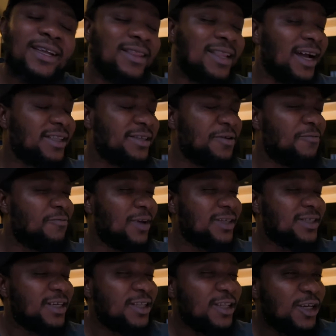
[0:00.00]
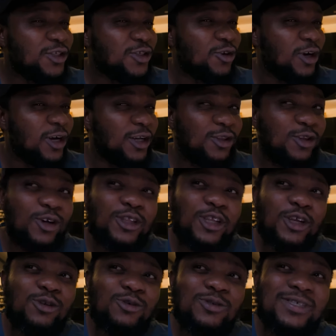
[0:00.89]
that investigation, though
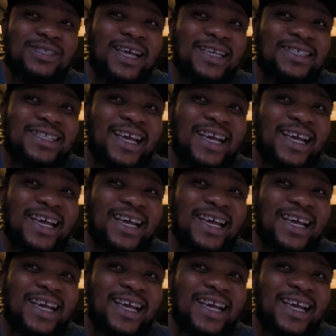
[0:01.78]
they use that